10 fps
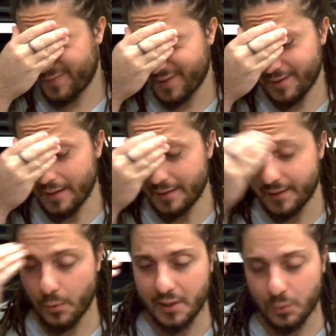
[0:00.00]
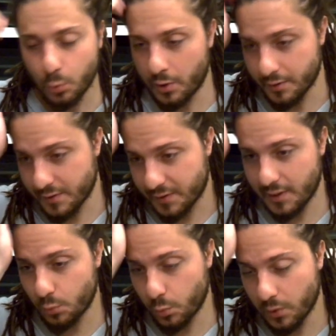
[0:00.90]
they weren't words,
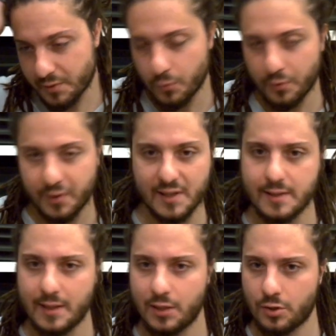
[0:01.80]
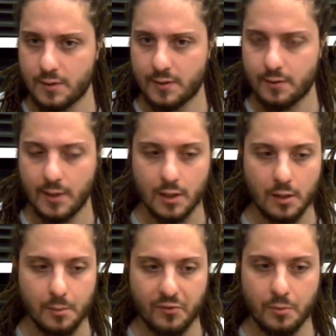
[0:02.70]
it was more sensations
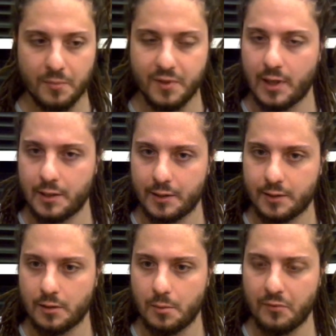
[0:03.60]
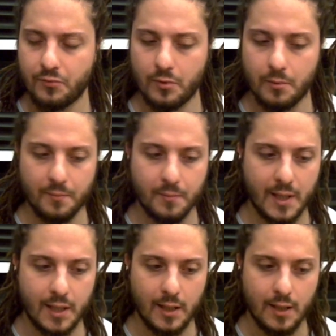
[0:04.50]
coming from the heart, coming from
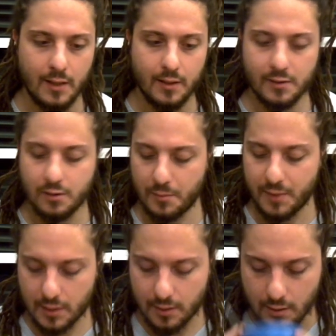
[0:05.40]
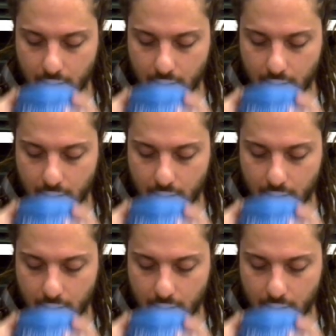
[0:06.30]
my stomach.